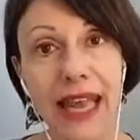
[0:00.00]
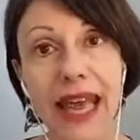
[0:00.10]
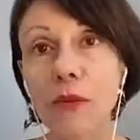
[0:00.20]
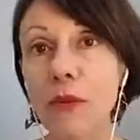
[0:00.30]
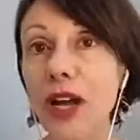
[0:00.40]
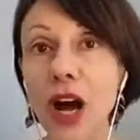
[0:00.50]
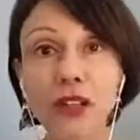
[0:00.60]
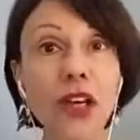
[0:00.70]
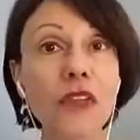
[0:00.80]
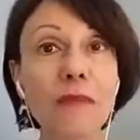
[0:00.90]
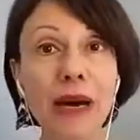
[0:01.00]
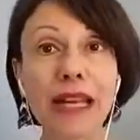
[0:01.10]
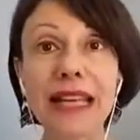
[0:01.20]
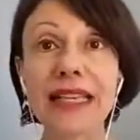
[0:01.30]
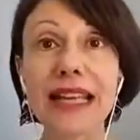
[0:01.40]
and we all know that
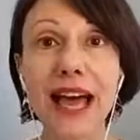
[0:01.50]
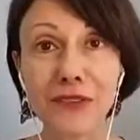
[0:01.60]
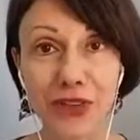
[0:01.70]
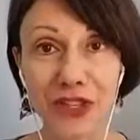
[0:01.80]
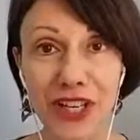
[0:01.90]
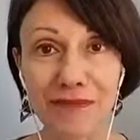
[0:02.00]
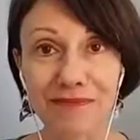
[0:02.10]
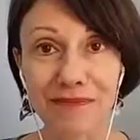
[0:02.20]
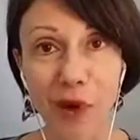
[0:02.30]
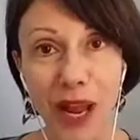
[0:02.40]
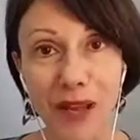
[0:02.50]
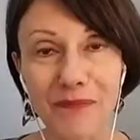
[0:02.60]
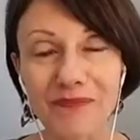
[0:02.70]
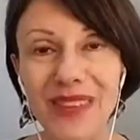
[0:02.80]
money is energy, right?